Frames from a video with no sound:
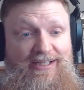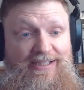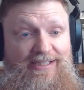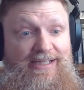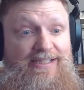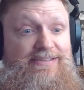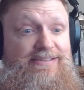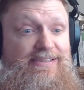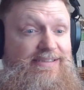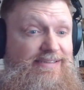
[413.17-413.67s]
I
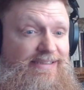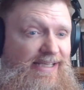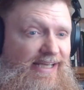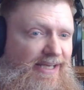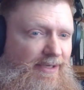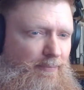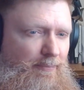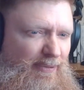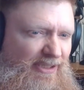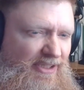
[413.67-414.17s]
was gonna say,
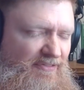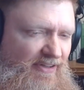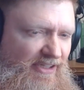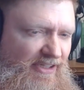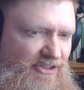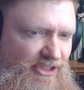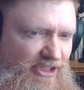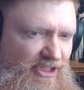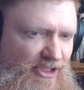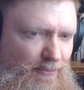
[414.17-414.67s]
I believe I
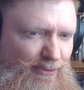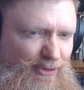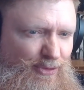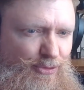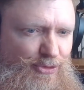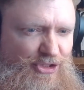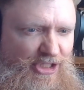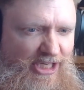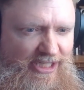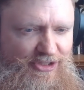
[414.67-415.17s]
see a Blue
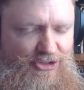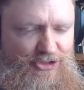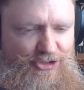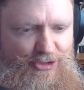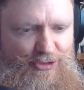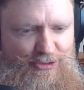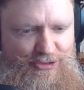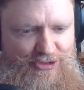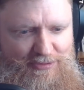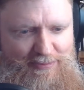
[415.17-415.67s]
Jays
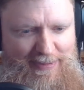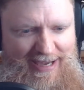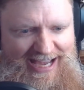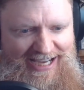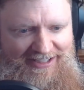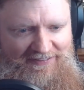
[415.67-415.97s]
jersey back